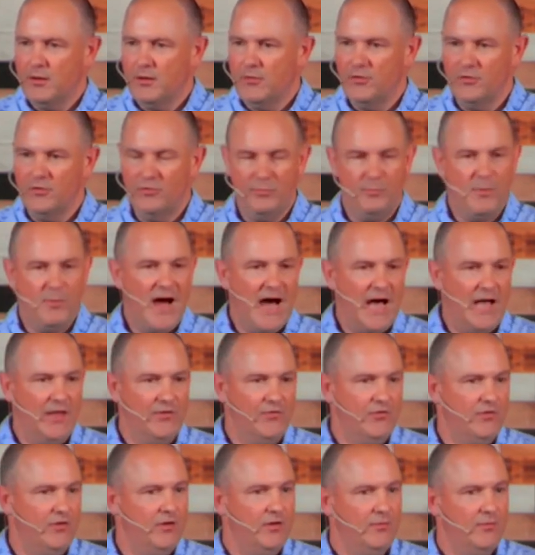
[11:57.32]
there's
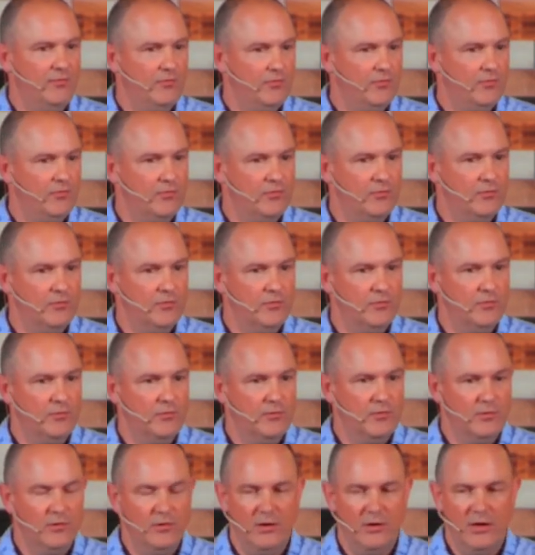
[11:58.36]
positives
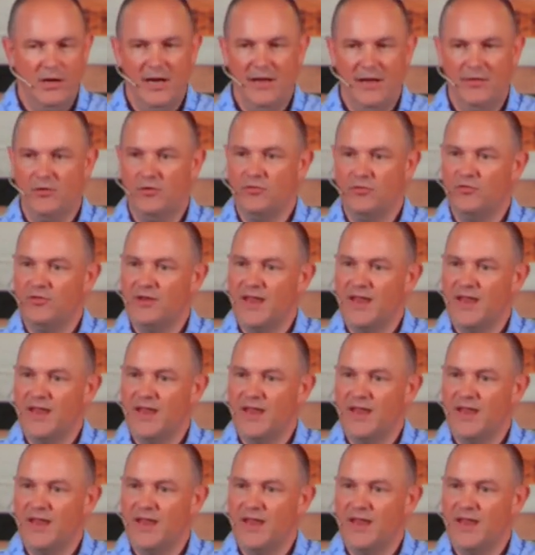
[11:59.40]
and there's